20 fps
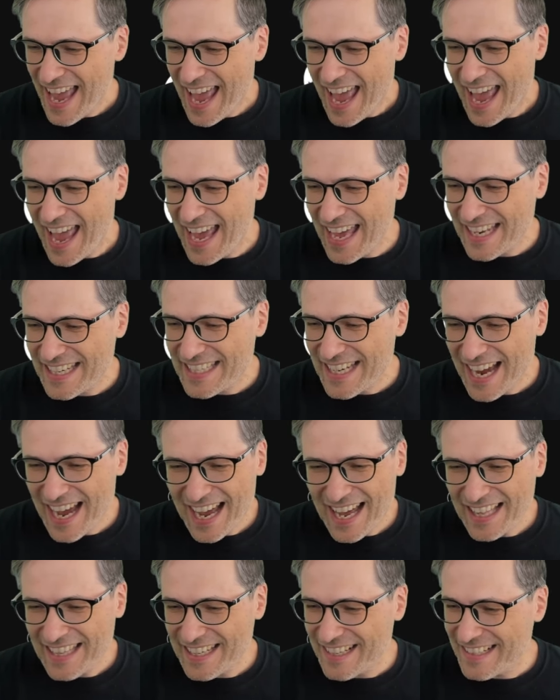And
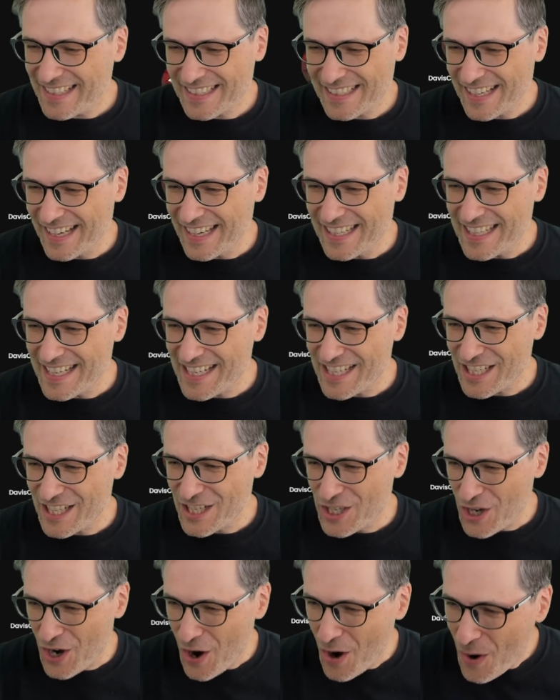yeah, there's uh, Ninja
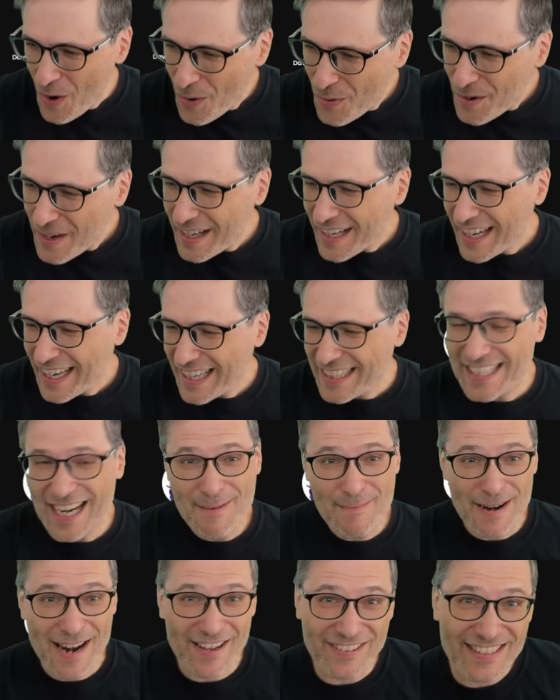Joe. Did I
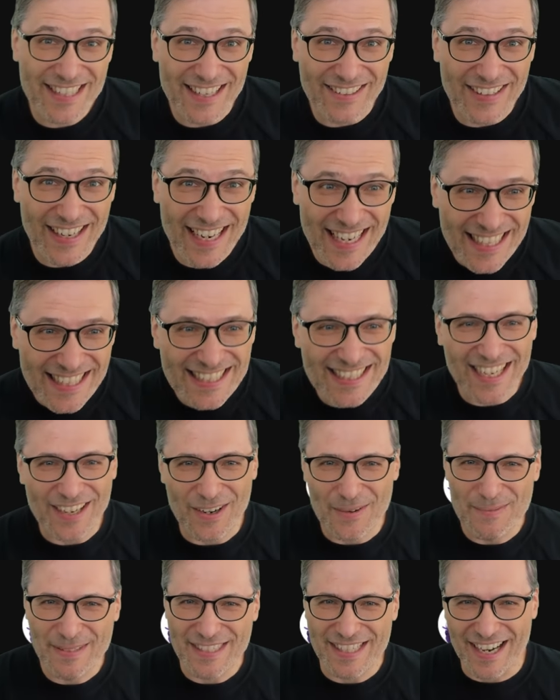pronounce that right? I
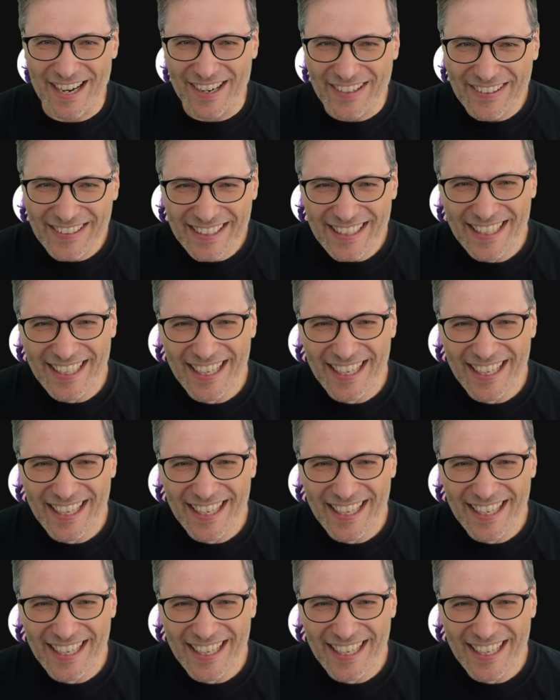hope so.